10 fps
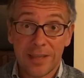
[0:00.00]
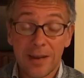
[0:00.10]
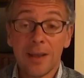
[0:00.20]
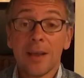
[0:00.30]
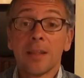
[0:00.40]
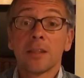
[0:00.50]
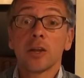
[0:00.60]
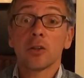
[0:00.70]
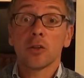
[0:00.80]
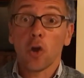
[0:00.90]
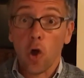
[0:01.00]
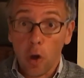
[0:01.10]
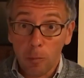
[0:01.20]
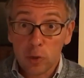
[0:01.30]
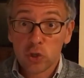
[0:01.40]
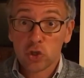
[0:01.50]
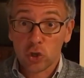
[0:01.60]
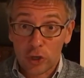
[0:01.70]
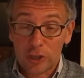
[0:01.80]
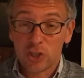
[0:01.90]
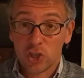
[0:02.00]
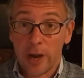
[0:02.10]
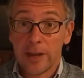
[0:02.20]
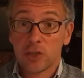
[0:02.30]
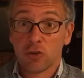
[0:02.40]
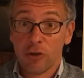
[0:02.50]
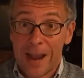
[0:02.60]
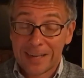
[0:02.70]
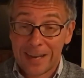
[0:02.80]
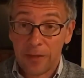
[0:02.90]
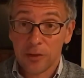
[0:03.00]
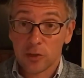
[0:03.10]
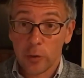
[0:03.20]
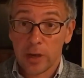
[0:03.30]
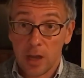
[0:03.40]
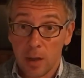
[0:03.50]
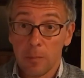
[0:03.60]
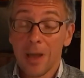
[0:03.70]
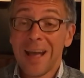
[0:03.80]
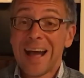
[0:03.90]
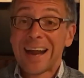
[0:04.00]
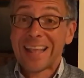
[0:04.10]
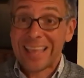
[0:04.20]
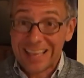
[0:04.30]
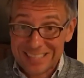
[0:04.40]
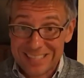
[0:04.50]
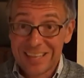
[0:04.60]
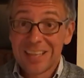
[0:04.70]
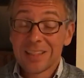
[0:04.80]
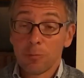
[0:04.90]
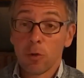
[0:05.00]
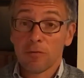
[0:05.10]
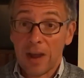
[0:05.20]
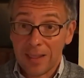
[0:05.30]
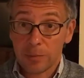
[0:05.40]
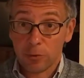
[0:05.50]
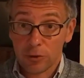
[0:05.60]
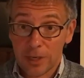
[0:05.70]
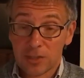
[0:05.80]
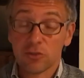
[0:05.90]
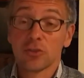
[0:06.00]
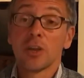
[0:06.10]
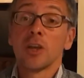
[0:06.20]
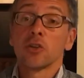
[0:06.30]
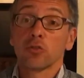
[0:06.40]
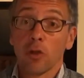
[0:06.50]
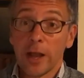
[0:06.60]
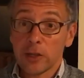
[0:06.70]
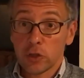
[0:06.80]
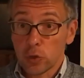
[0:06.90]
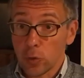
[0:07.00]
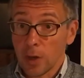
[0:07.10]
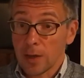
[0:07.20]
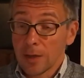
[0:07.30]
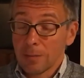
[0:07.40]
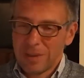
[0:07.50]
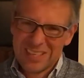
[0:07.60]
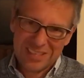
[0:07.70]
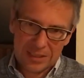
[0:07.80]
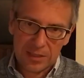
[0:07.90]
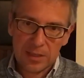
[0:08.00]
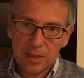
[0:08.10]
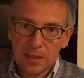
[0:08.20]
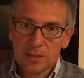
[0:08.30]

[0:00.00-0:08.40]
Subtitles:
than the almost certain Chinese crackdown that is going to come against the more violent protesters try to basically